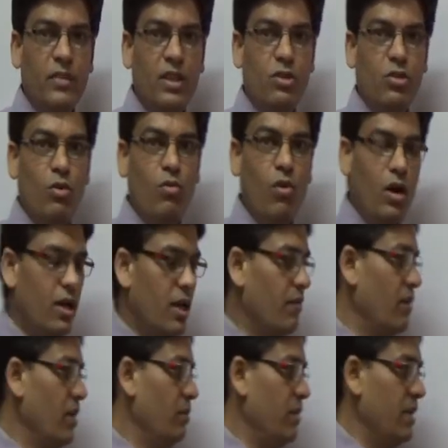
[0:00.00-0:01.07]
So, water
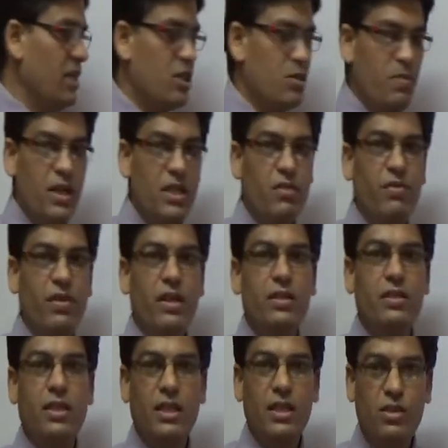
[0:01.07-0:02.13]
will be a specific
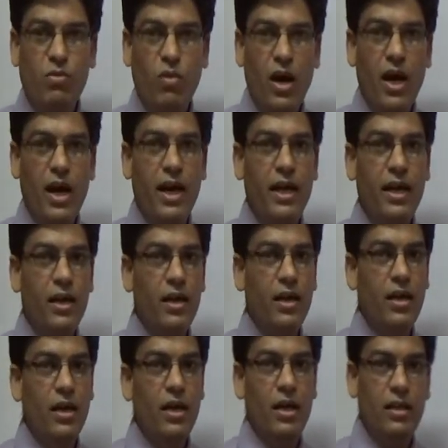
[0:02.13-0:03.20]
satisfier,
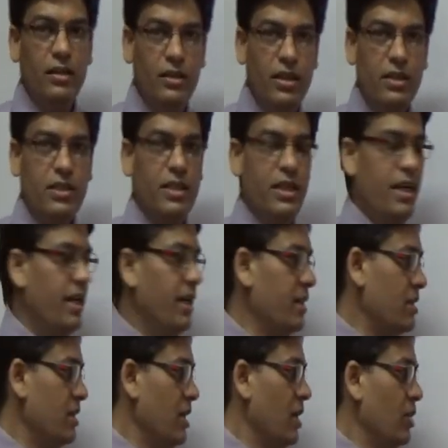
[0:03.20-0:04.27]
in this
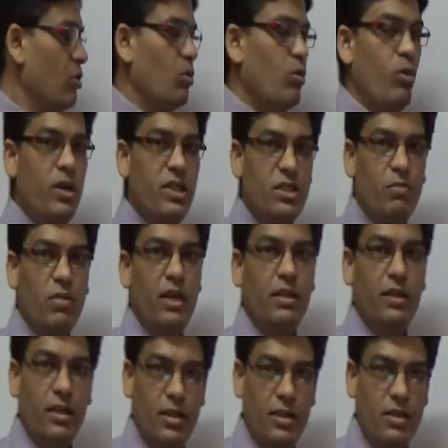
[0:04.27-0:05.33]
case, to quench my
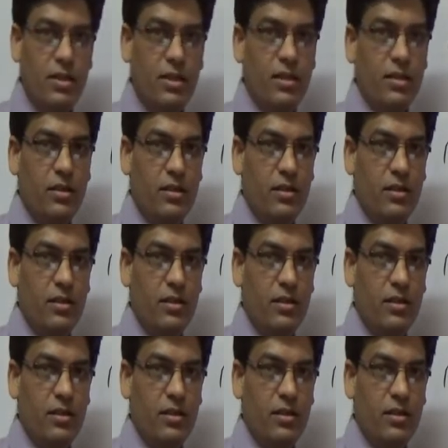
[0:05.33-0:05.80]
thirst.